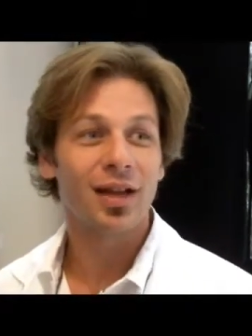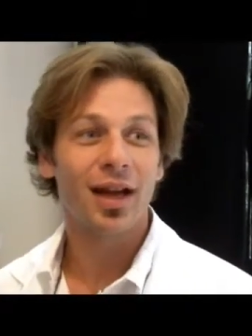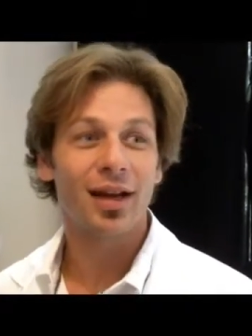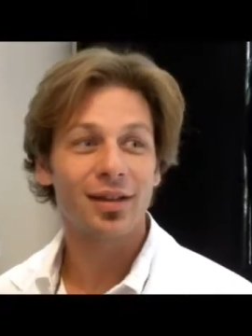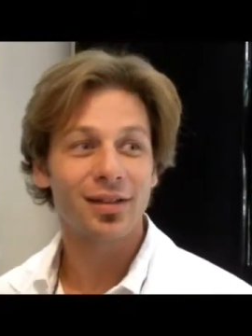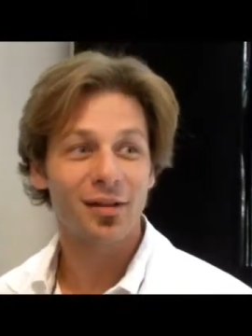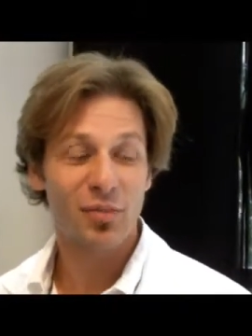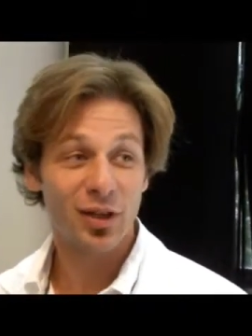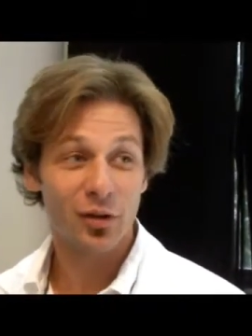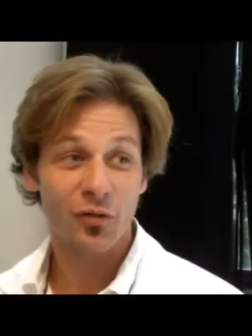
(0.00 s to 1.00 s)
And I've
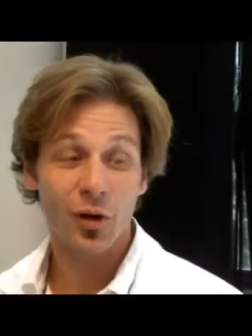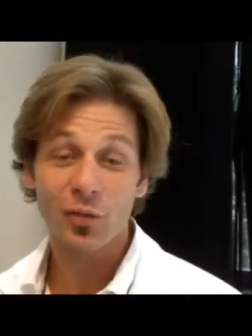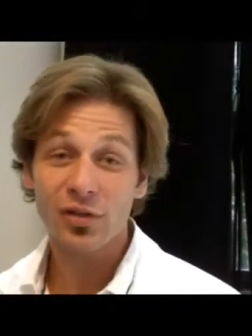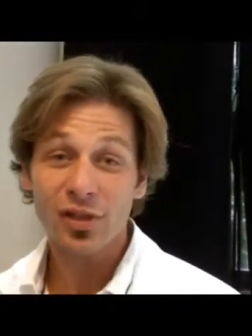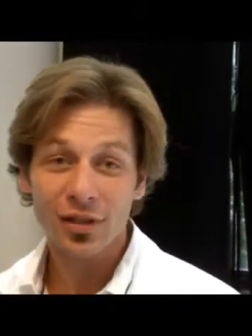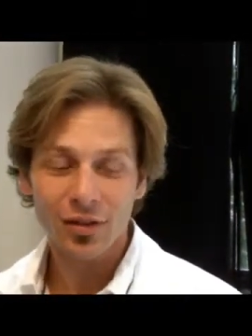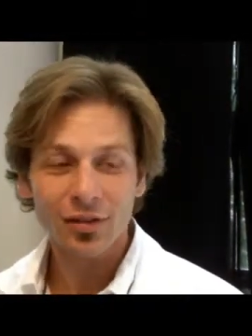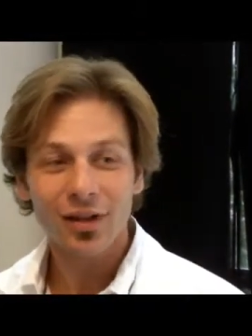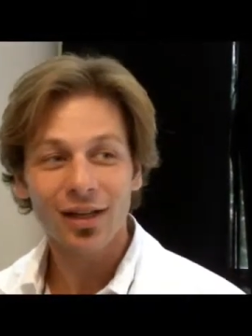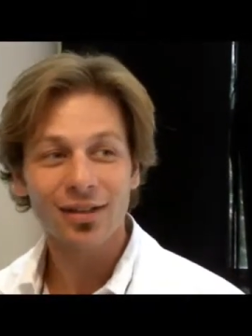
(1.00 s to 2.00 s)
been here for almost a year,
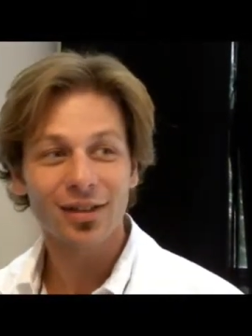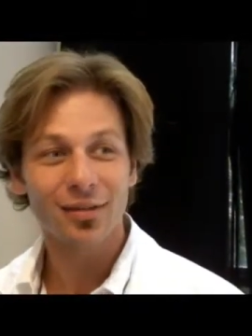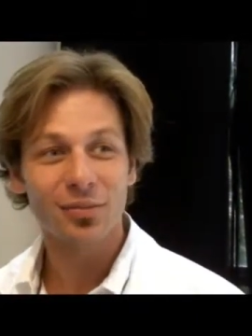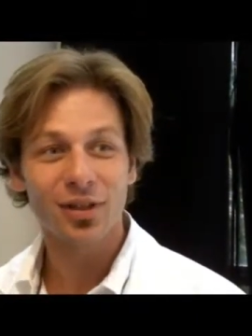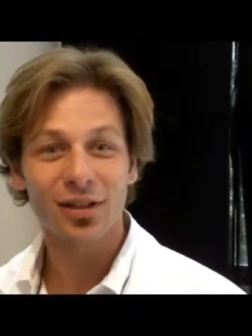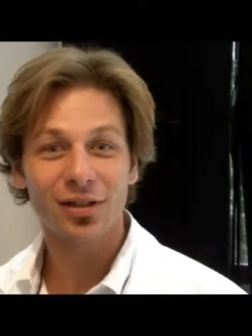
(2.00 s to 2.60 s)
and I'm